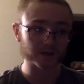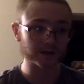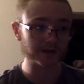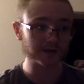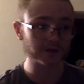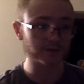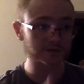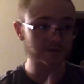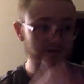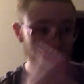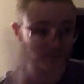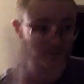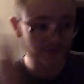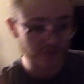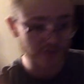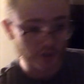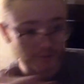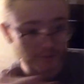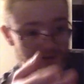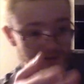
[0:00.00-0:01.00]
It was
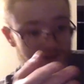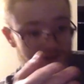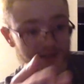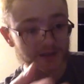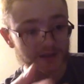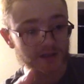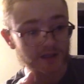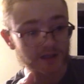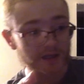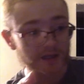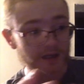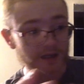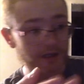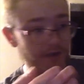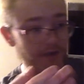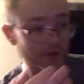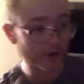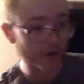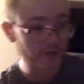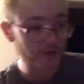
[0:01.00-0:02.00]
Germany
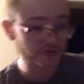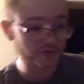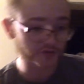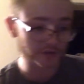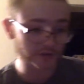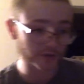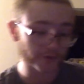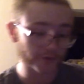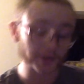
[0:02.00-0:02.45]
and Austria.